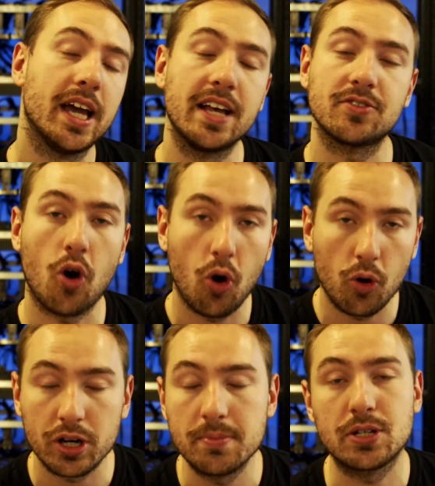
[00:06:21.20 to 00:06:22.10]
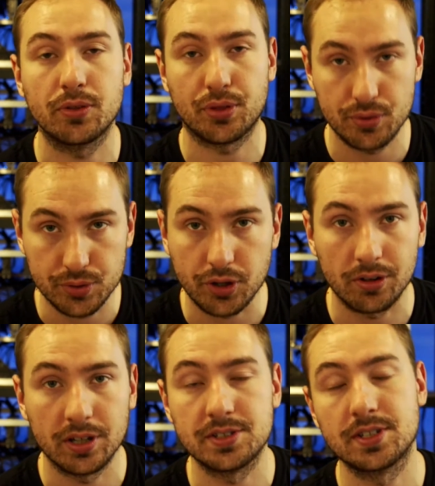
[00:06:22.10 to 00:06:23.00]
It's all going to be done through
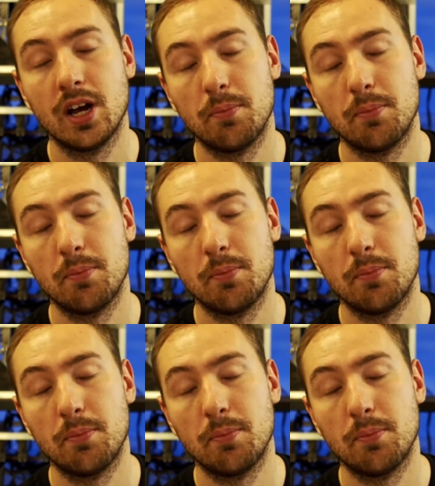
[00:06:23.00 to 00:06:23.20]
dollars,